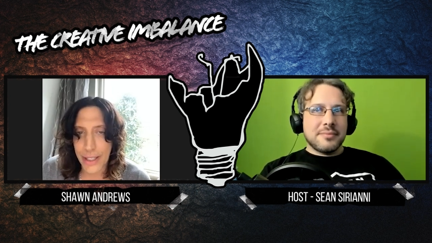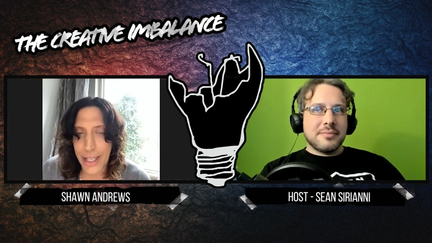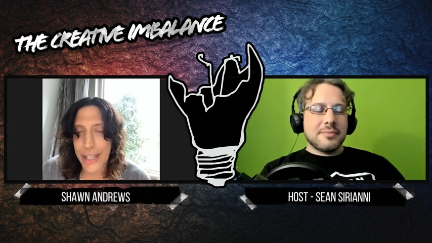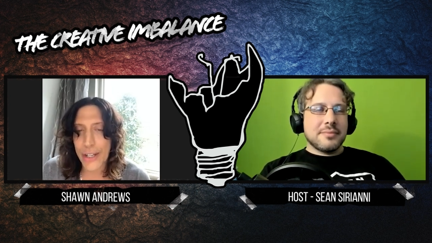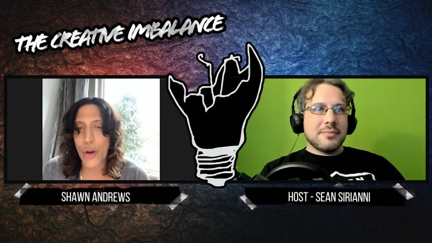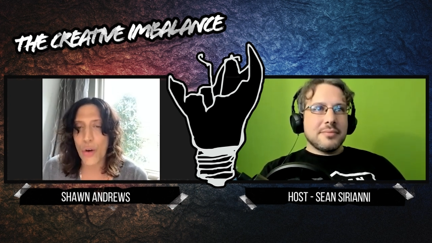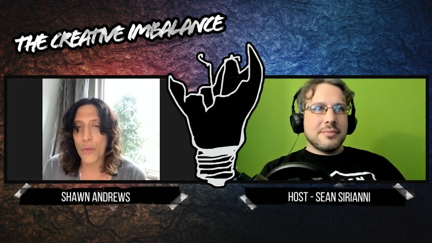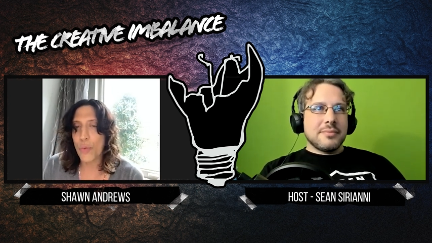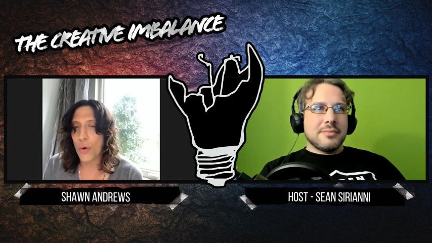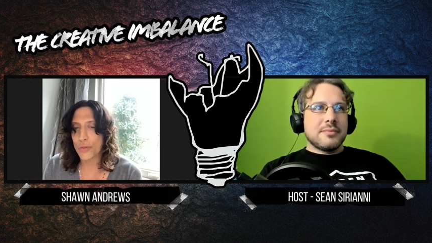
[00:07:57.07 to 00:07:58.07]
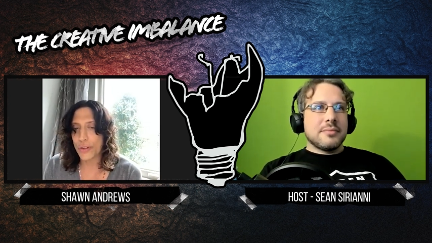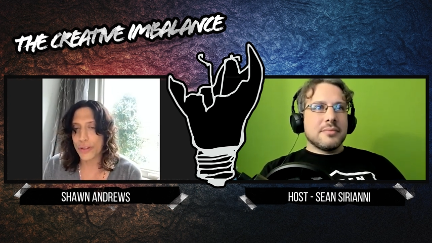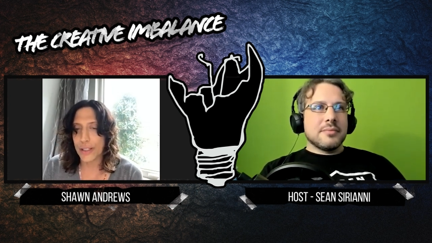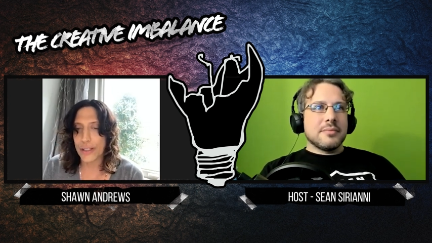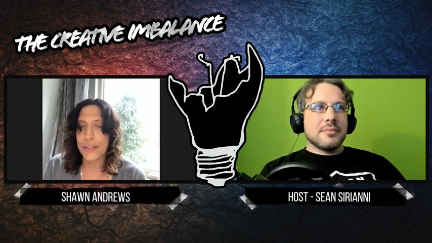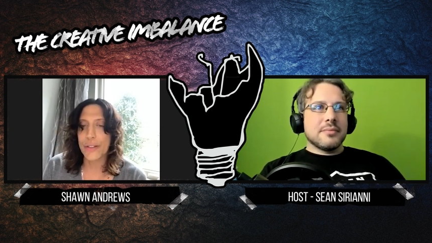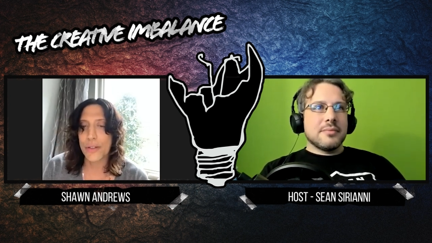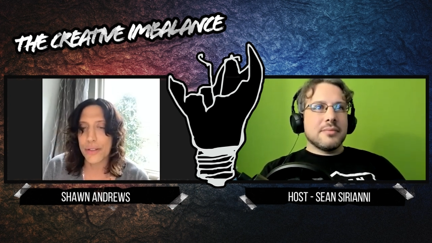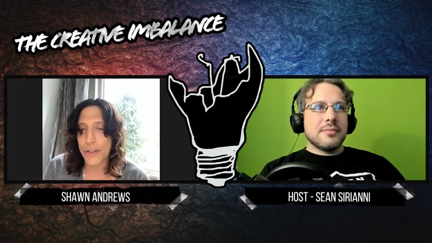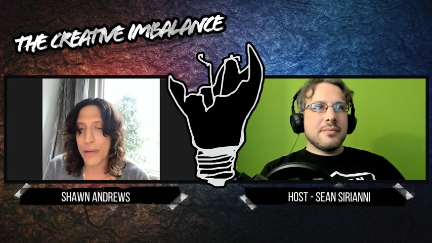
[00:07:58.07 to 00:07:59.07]
Speaker 1: and kind of go more for the,
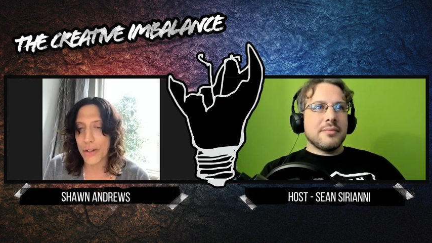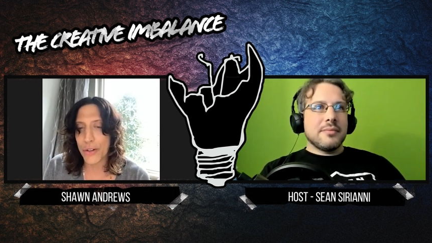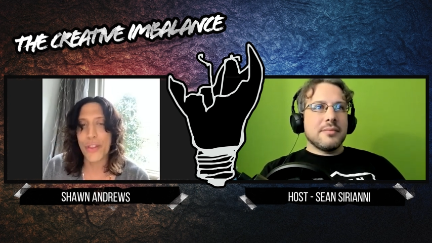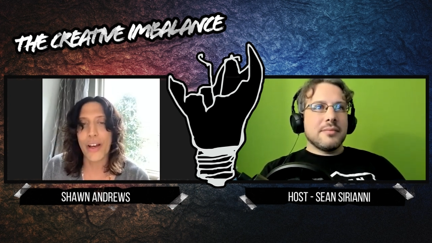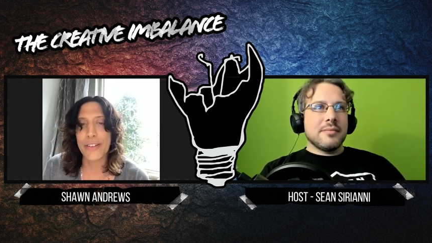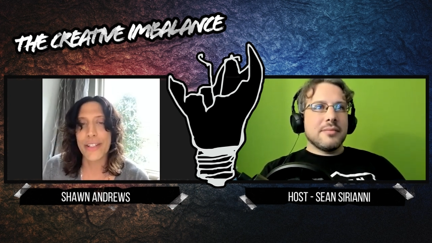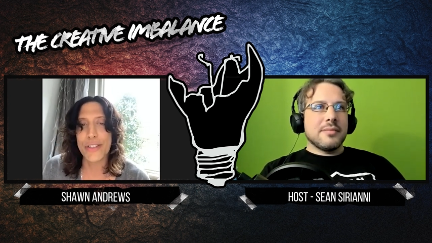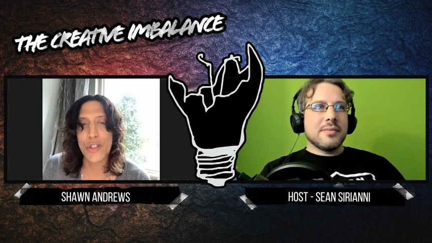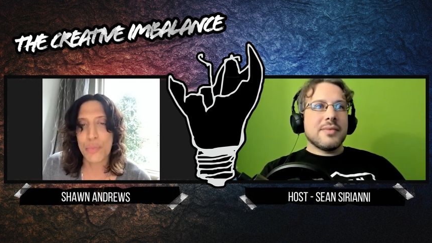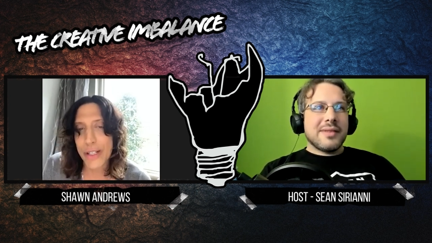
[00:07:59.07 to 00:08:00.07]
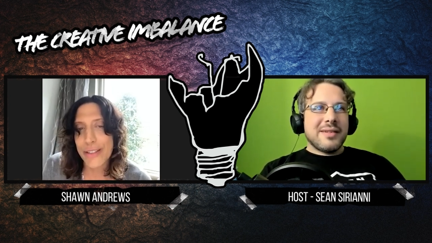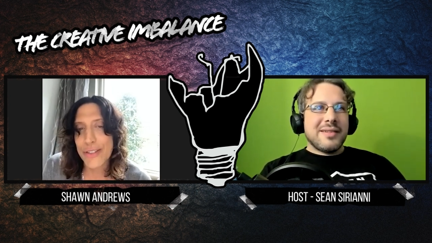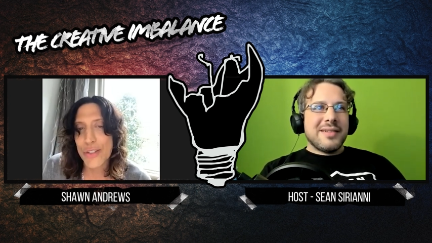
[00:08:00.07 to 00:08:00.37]
the, the marathon and the sprint,